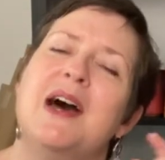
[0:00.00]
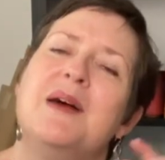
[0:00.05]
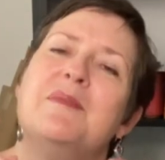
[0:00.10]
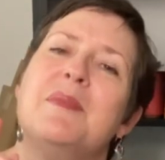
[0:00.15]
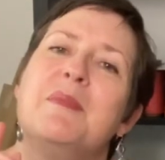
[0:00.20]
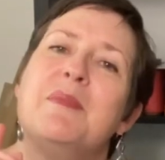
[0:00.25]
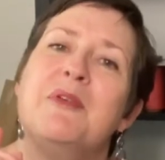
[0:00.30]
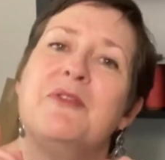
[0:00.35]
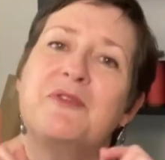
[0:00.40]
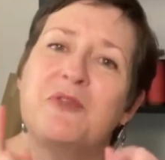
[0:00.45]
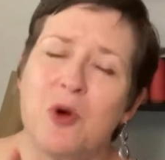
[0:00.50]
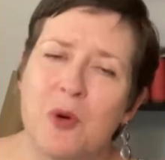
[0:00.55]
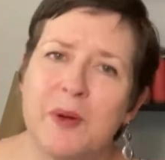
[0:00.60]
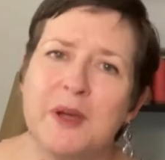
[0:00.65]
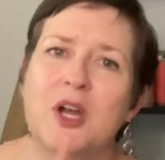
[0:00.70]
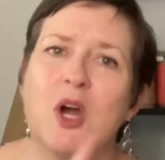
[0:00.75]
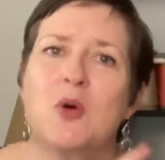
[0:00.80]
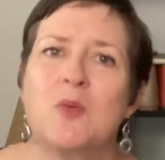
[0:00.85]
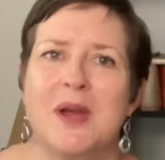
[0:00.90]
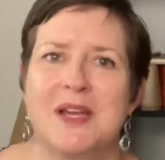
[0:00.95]
But before we
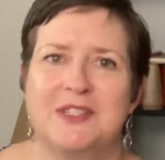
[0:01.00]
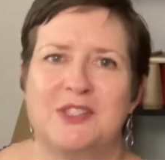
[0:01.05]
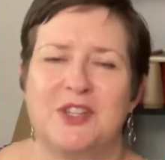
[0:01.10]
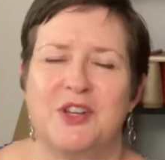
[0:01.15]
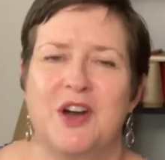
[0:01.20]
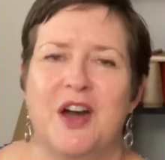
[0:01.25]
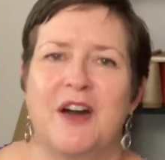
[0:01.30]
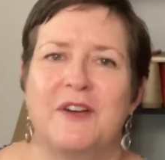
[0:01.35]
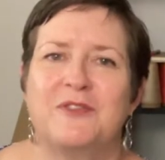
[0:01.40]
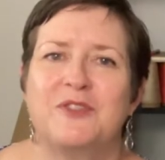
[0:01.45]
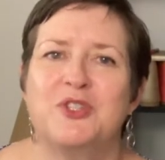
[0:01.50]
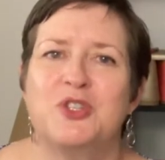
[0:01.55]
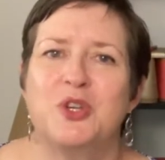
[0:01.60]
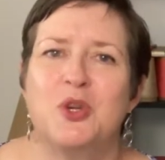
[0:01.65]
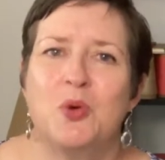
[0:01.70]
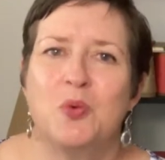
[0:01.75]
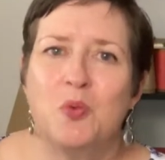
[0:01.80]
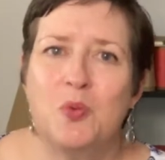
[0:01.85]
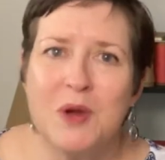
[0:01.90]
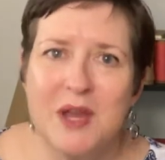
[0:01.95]
go racing off to
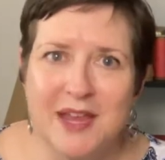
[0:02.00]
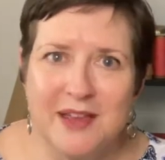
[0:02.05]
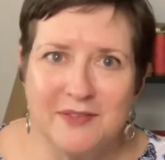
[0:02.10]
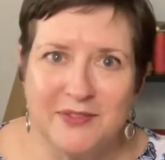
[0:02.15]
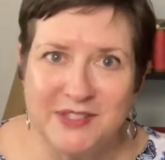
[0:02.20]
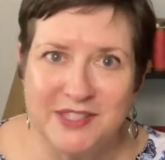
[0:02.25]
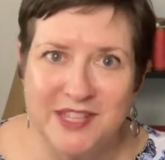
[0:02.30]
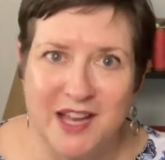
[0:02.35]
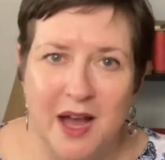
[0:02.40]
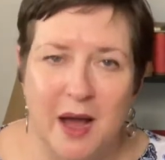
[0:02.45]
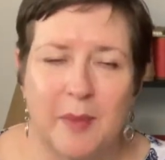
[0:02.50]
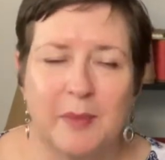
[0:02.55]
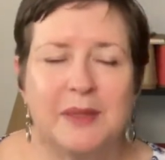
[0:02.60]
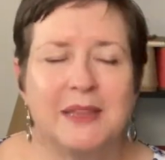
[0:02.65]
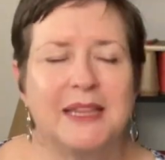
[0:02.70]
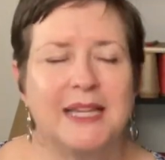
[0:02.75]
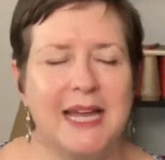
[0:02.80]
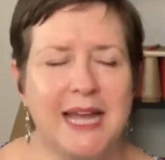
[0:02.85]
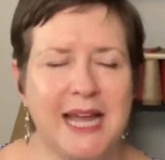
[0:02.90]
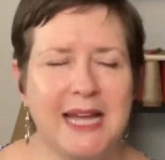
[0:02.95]
weave some,
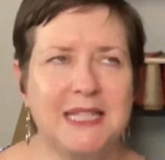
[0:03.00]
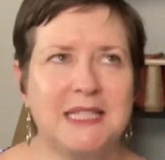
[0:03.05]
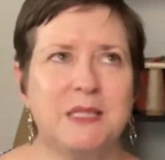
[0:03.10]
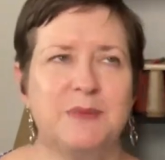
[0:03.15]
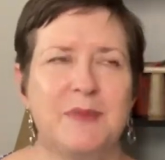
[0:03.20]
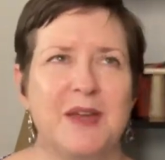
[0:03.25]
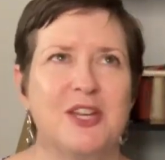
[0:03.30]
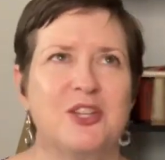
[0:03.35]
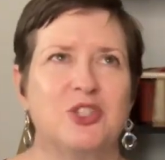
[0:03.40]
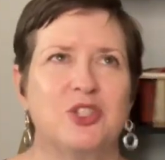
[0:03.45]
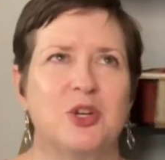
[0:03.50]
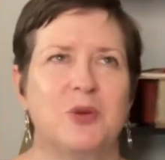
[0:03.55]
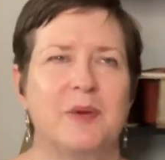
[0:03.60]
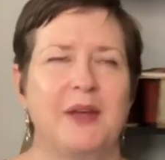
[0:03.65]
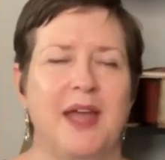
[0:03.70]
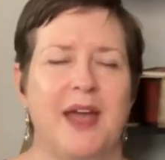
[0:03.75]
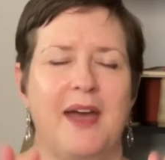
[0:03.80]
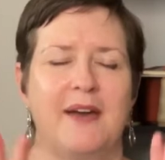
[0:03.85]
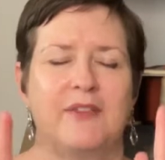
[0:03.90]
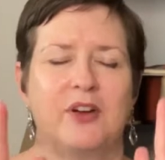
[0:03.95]
let's make sure
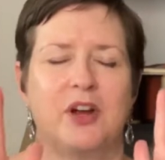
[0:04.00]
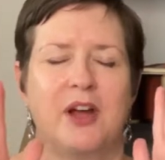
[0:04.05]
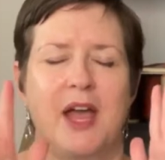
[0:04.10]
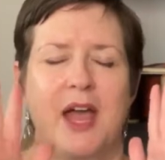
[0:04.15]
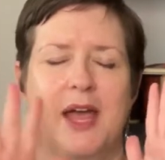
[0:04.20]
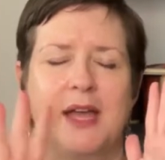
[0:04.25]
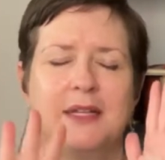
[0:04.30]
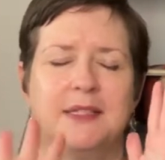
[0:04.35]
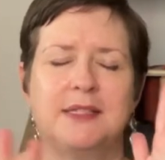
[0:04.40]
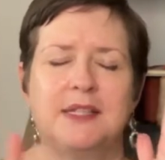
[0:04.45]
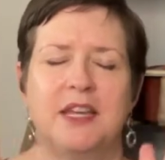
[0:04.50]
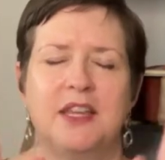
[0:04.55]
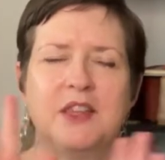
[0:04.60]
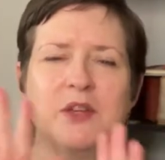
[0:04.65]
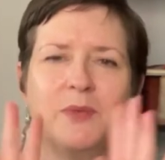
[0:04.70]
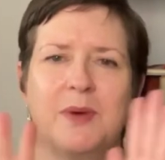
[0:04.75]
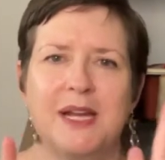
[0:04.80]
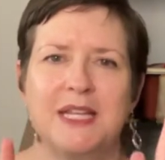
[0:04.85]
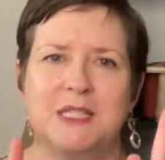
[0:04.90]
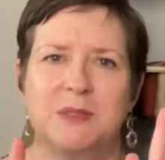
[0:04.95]
we have our heads in the
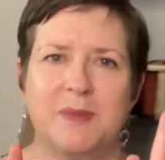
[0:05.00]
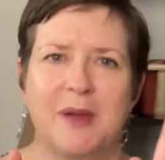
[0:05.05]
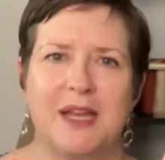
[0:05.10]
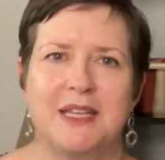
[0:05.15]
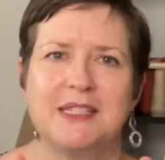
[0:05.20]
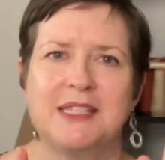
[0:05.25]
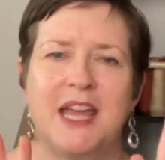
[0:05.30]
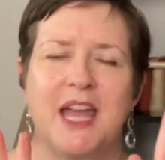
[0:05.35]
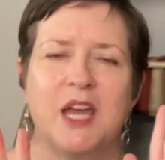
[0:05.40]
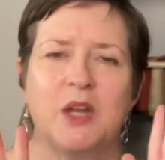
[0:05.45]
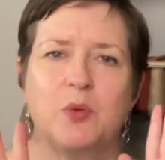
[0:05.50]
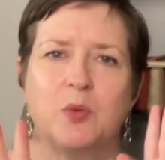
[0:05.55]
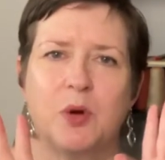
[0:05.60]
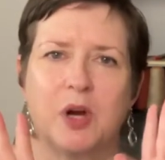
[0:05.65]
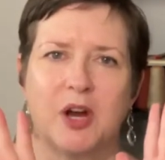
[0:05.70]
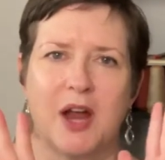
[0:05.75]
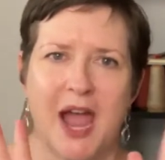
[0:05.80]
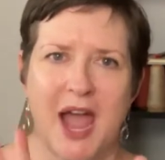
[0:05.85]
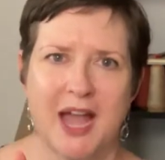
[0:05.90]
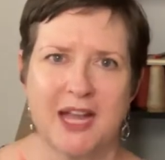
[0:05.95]
right space and
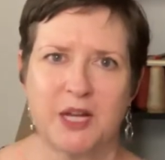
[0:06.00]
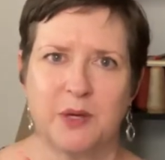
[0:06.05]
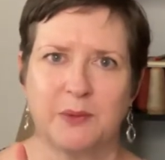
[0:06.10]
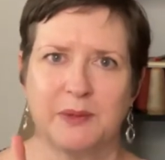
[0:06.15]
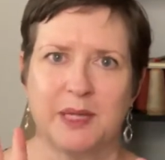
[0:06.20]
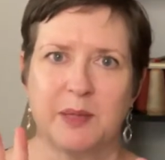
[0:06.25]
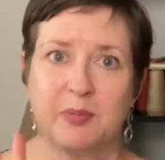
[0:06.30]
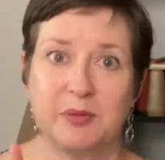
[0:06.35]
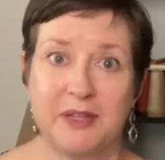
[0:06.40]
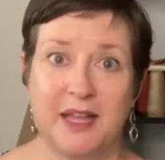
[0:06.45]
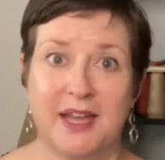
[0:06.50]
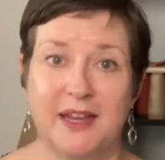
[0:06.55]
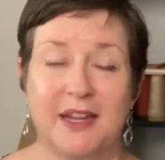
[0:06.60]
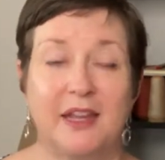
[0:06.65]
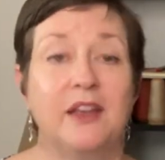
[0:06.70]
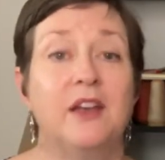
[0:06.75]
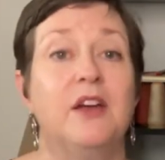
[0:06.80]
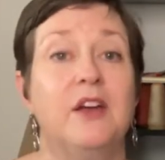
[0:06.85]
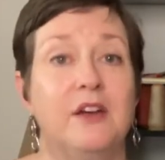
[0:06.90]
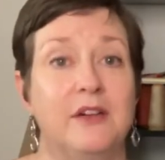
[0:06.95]
we're accurately
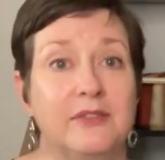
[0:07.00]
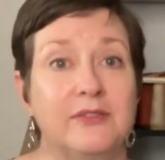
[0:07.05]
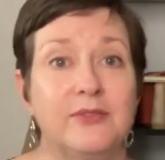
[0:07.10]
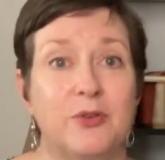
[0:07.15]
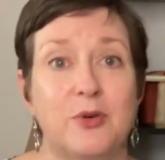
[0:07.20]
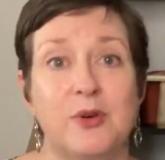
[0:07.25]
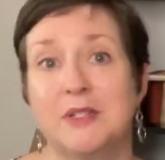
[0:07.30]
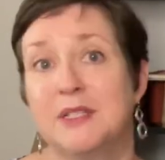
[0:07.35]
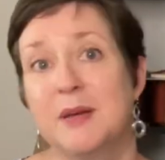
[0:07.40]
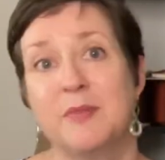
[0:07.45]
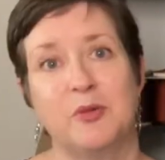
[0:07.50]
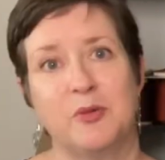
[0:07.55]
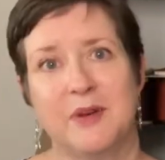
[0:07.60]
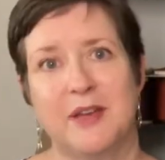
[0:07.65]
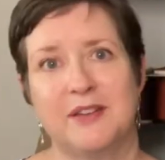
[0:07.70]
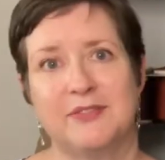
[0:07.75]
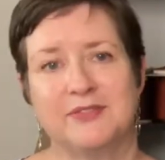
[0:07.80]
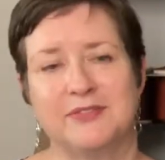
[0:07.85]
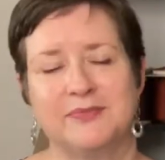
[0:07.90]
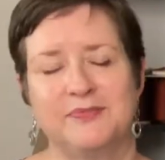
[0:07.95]
planning for double
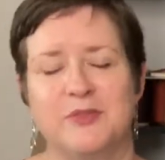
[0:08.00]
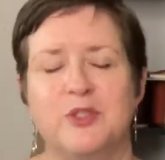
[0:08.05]
weave.